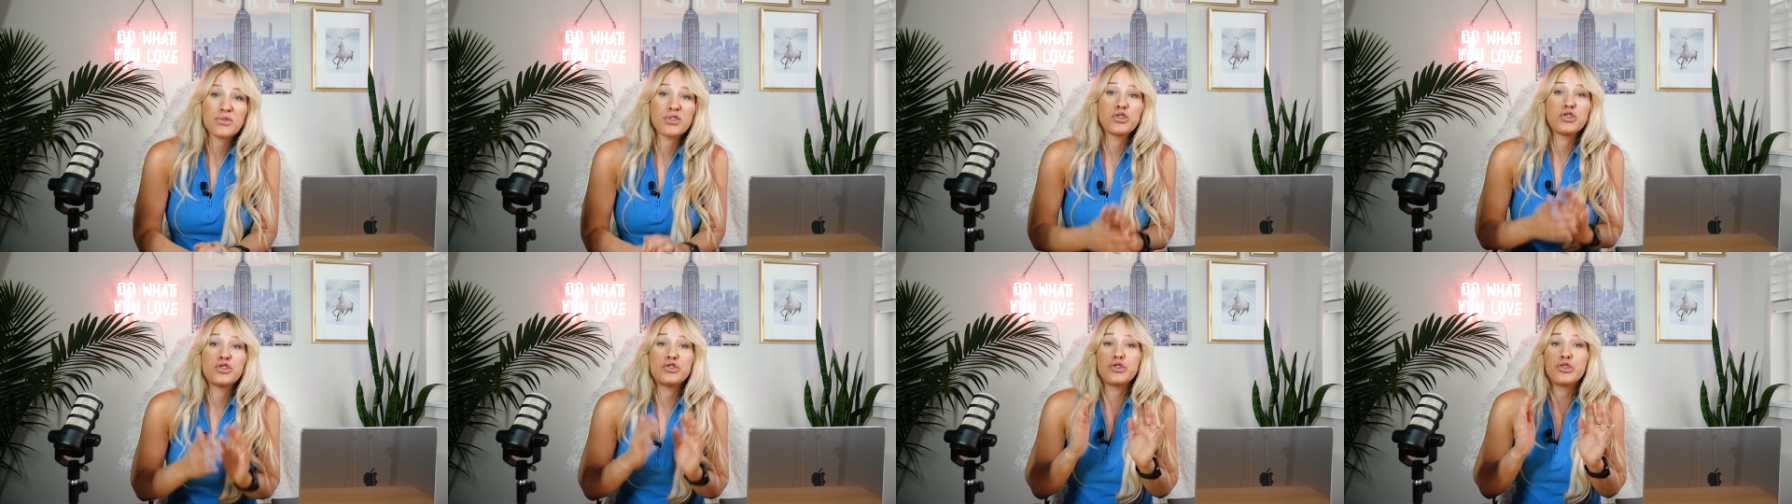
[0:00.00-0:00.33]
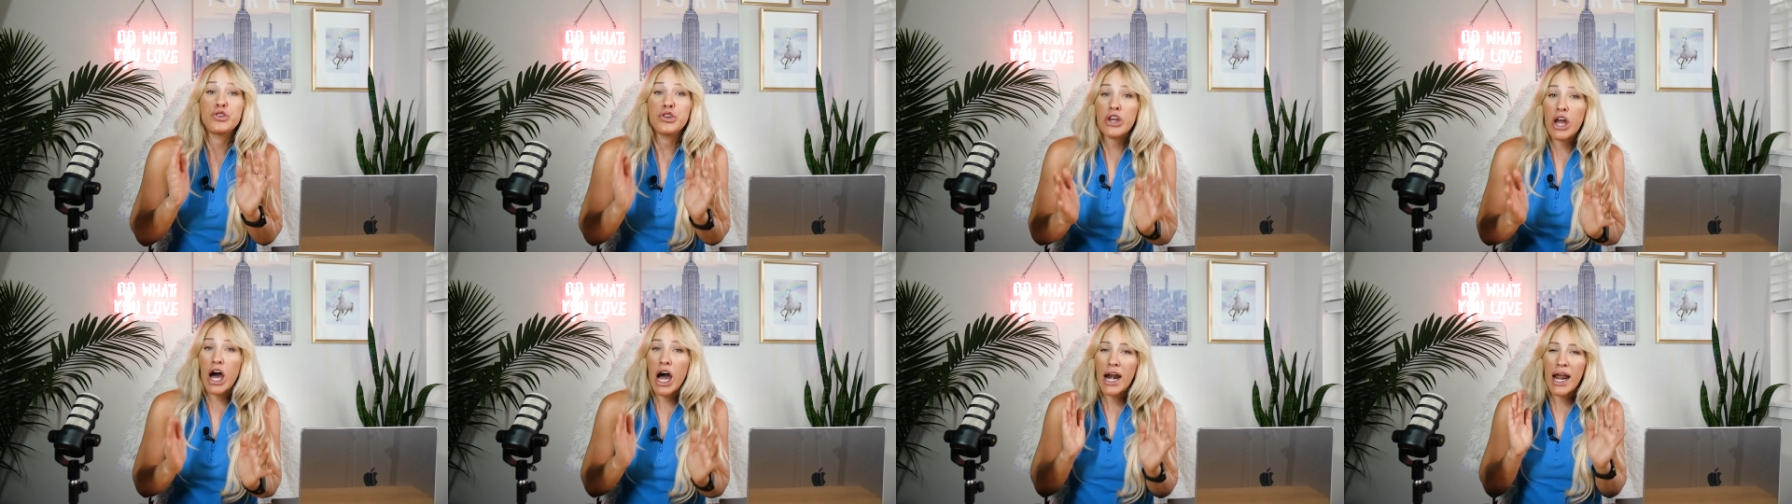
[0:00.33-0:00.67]
so you do
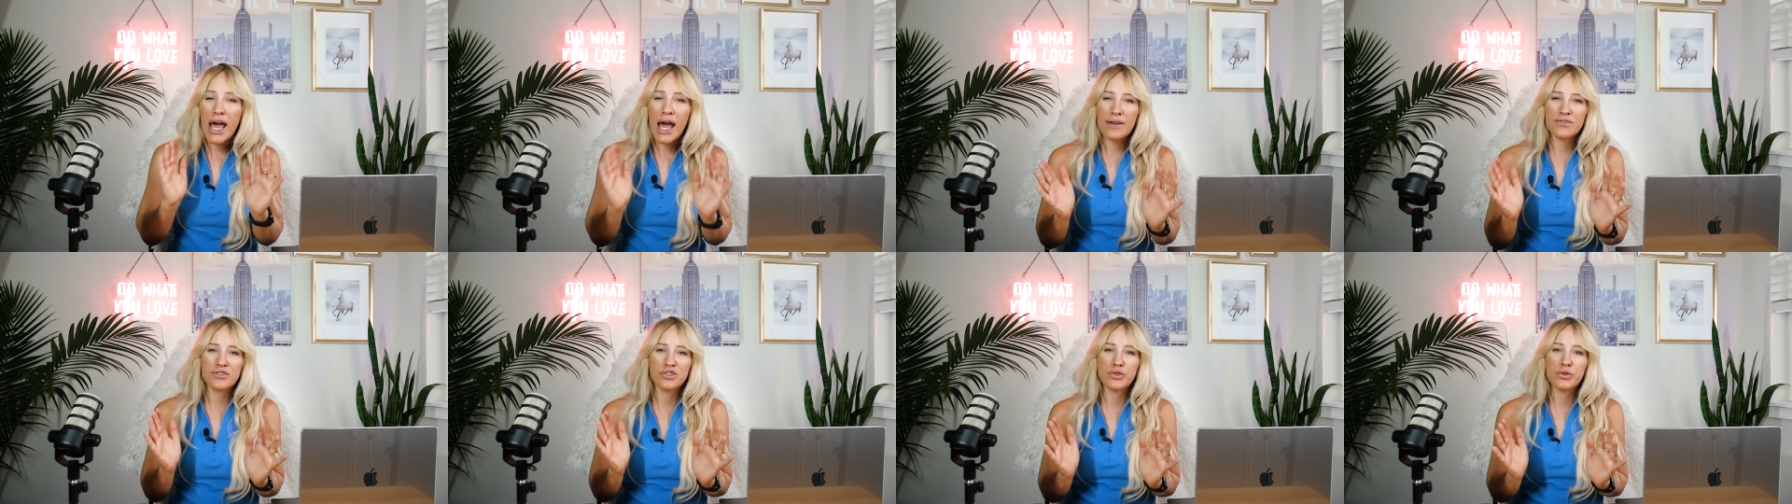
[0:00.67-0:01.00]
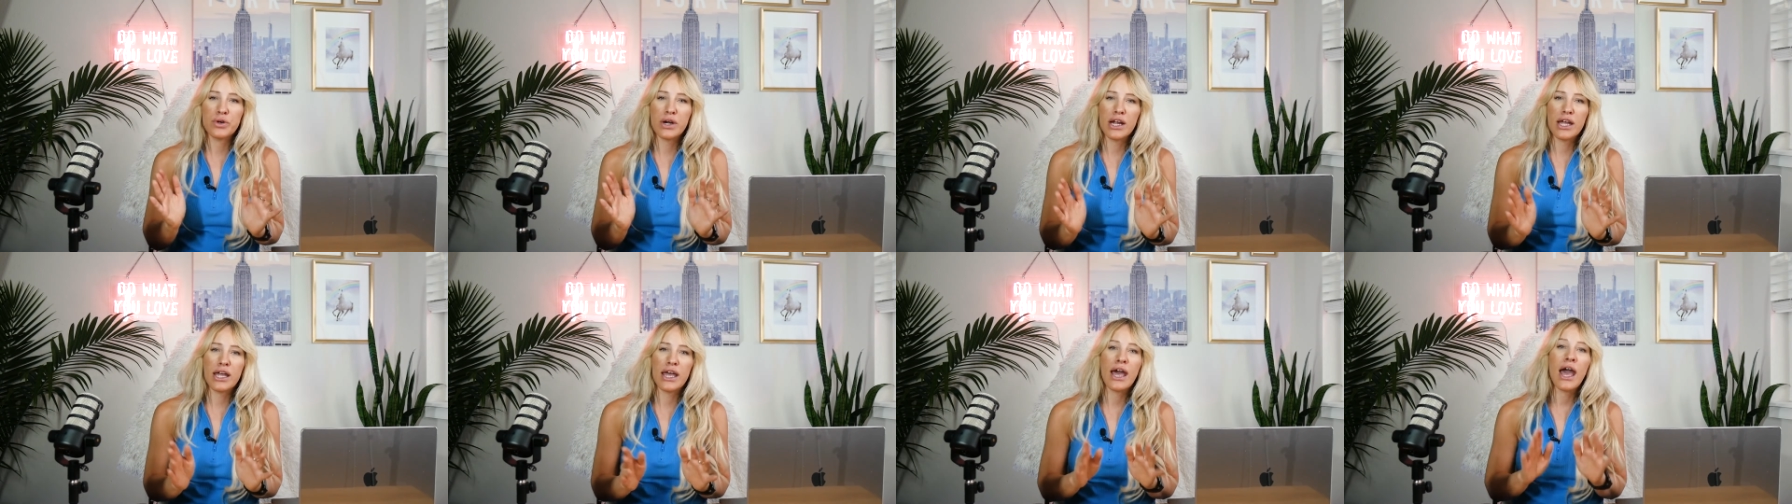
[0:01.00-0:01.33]
not have to
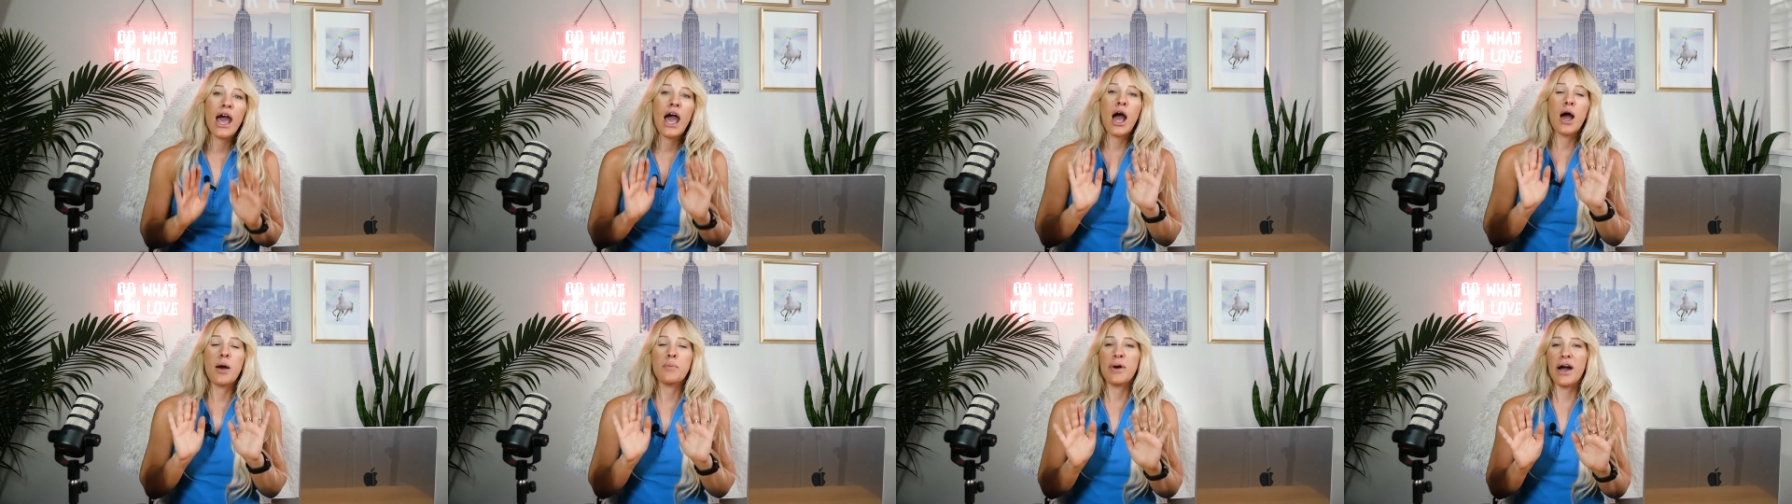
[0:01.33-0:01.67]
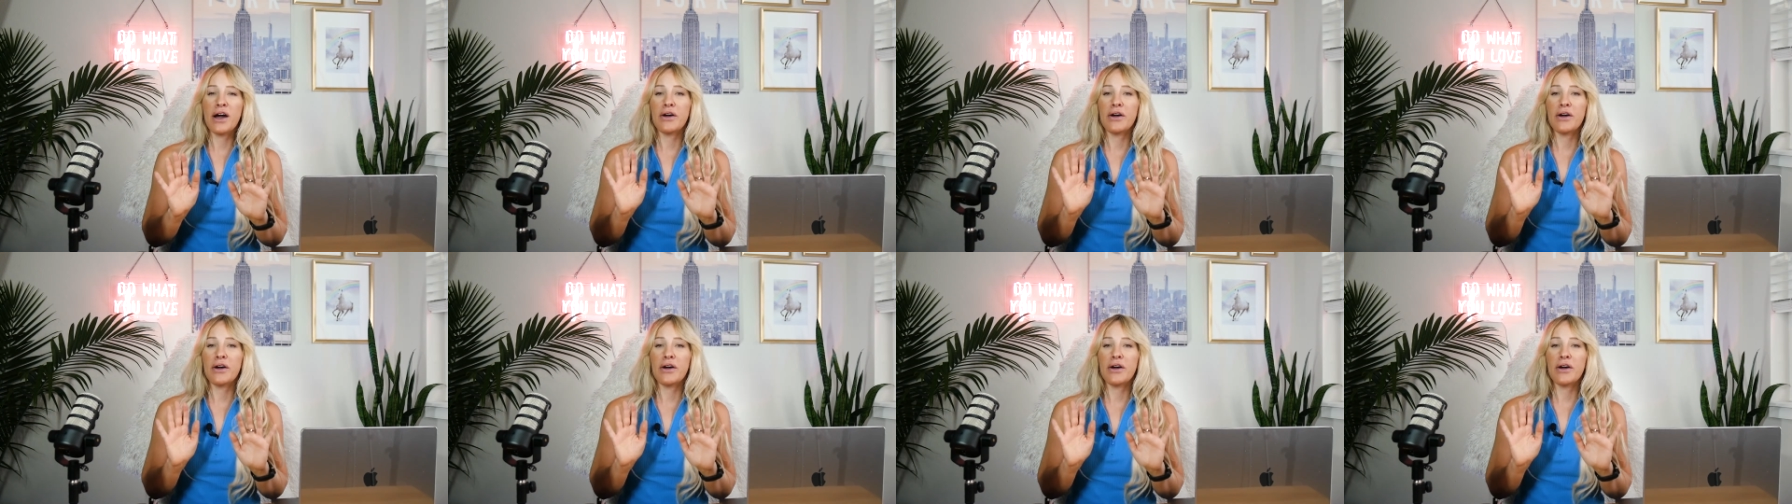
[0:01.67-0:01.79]
worry about